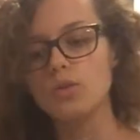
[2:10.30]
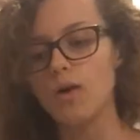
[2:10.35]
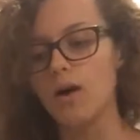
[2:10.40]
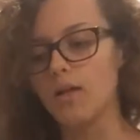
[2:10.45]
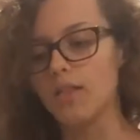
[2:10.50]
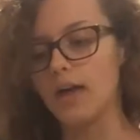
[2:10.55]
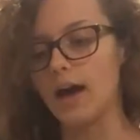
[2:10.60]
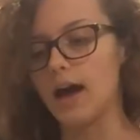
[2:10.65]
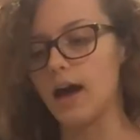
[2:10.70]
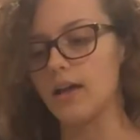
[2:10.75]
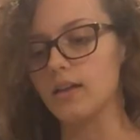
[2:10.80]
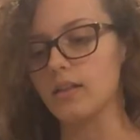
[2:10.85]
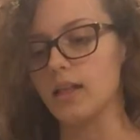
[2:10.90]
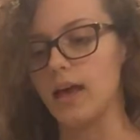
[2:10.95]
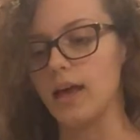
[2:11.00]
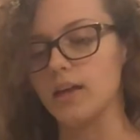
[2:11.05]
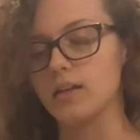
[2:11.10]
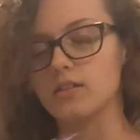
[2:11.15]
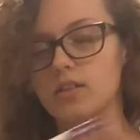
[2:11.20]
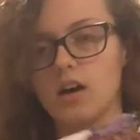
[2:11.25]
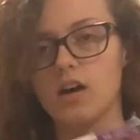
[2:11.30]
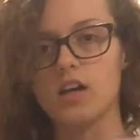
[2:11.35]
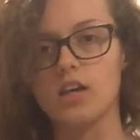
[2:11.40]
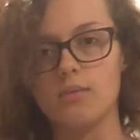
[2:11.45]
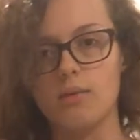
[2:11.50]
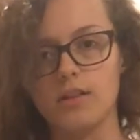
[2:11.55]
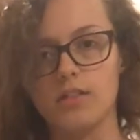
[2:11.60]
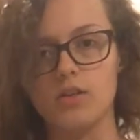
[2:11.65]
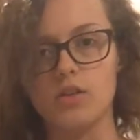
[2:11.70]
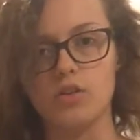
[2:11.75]
do all that, like
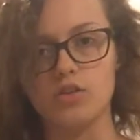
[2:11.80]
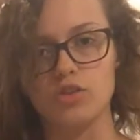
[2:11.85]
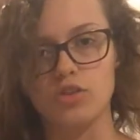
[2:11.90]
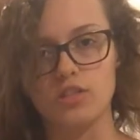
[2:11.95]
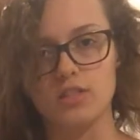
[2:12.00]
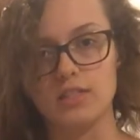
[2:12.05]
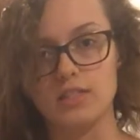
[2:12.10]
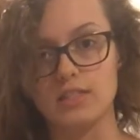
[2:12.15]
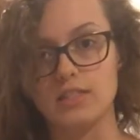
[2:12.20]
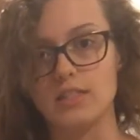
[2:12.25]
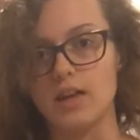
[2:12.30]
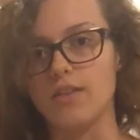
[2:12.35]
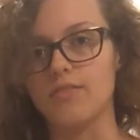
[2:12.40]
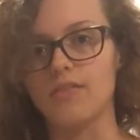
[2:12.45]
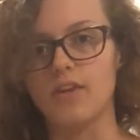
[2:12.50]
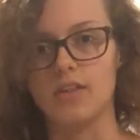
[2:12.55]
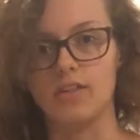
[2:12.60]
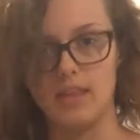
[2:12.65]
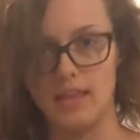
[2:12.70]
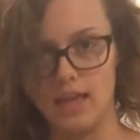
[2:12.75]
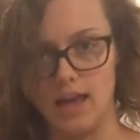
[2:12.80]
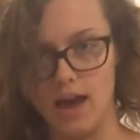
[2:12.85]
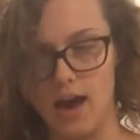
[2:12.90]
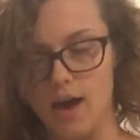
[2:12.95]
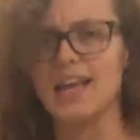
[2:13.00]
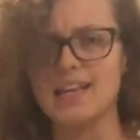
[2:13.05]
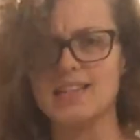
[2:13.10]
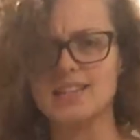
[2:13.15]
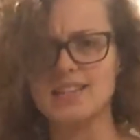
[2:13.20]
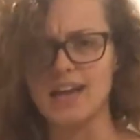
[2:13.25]
talking about the nutrients and stuff in the
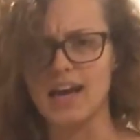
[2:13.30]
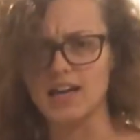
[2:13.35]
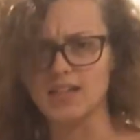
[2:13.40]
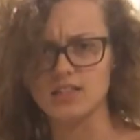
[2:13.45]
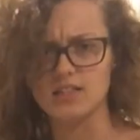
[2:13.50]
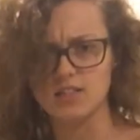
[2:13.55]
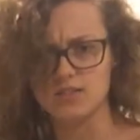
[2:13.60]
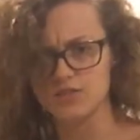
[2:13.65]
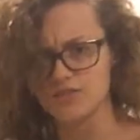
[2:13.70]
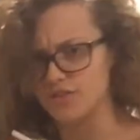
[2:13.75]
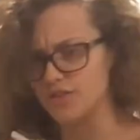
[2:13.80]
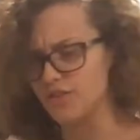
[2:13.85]
taste test